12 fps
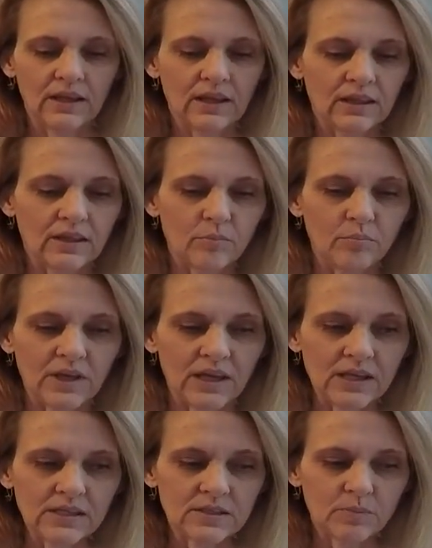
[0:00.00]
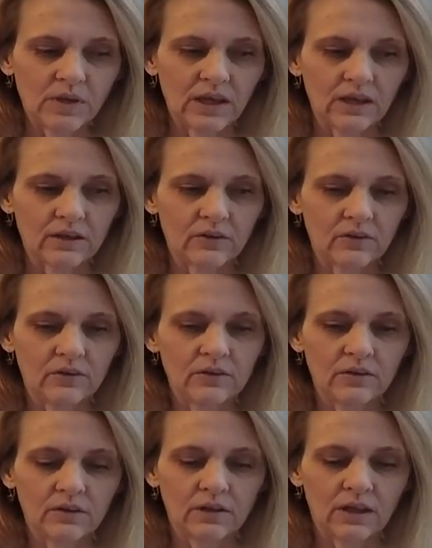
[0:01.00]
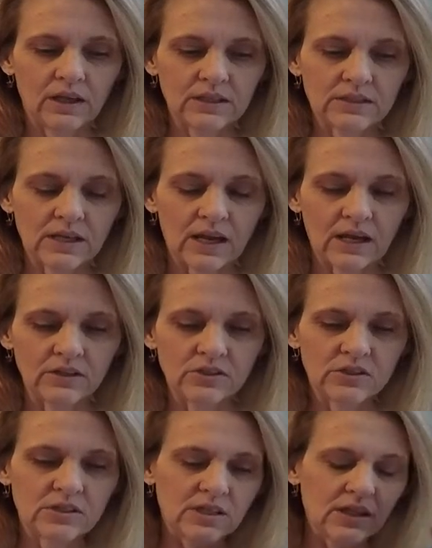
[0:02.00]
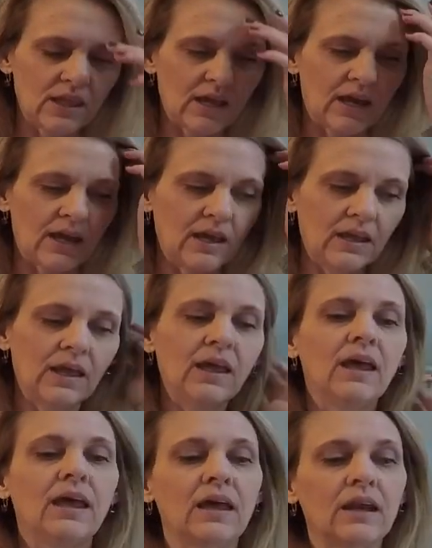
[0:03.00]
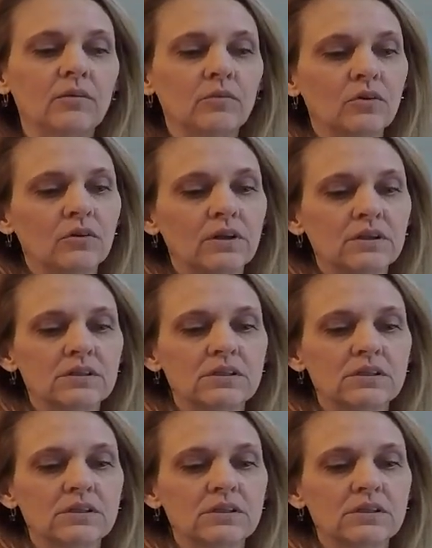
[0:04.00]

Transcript: the base panel attached to that, and I'm going to